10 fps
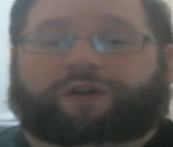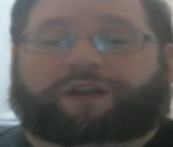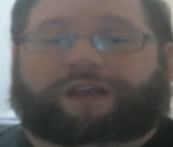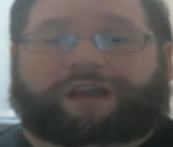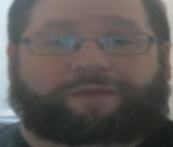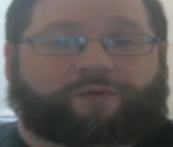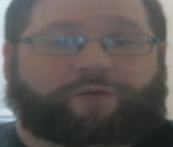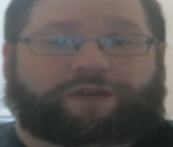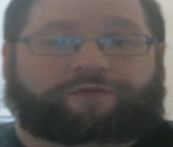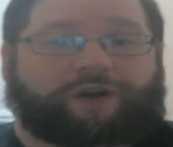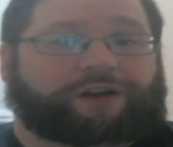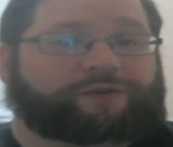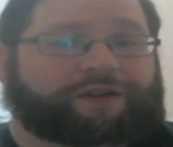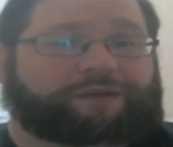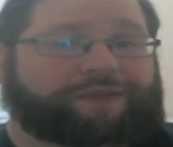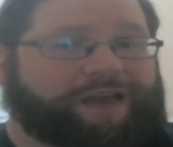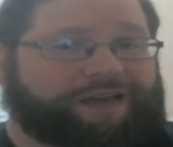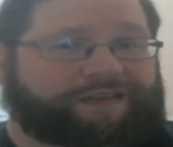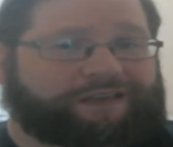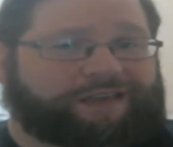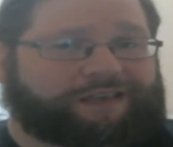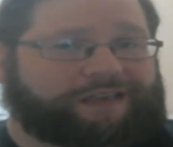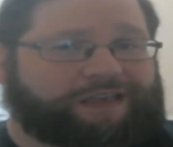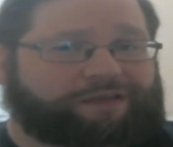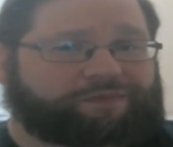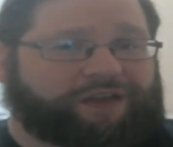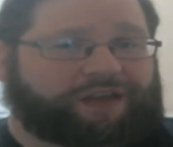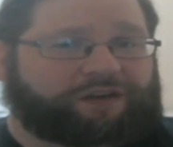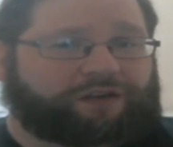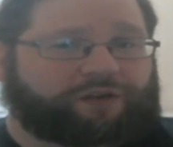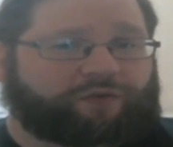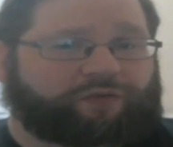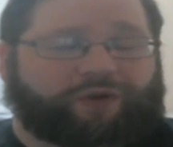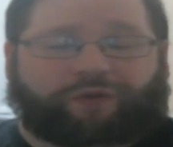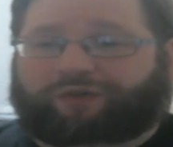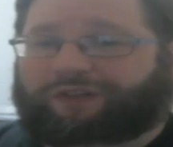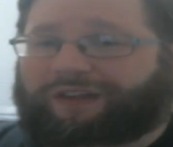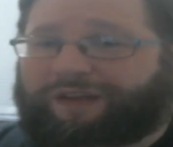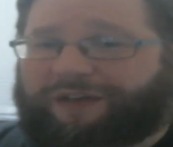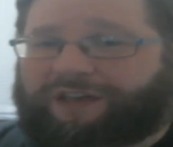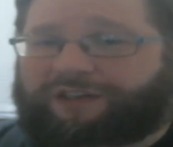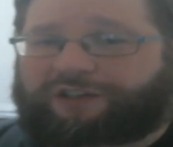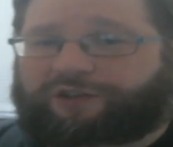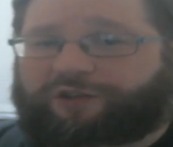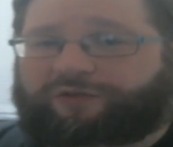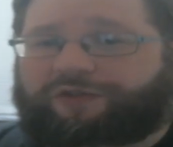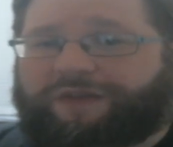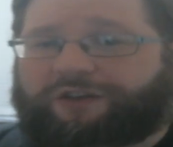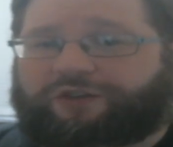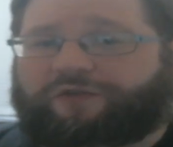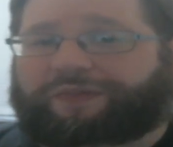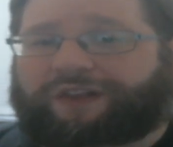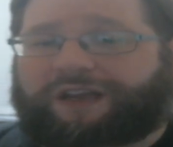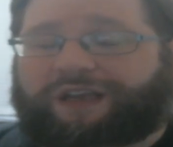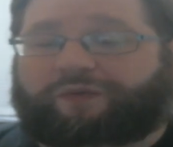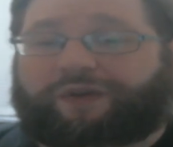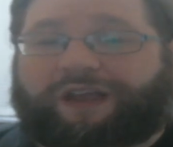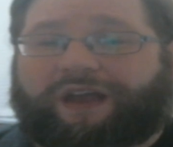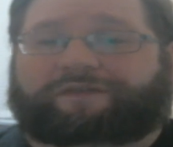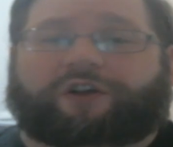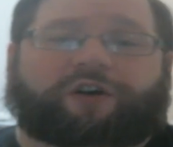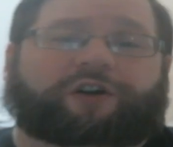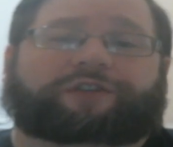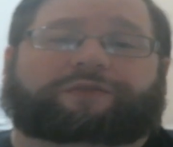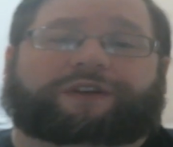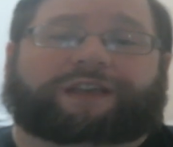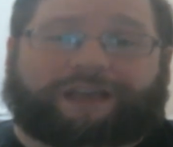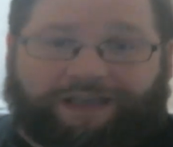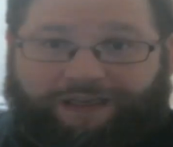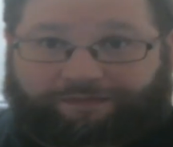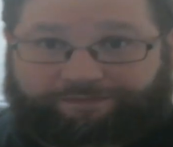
Yep, we've graduated past 16-bit, where we were limited to the two-dimensional plane. We have gone 3D.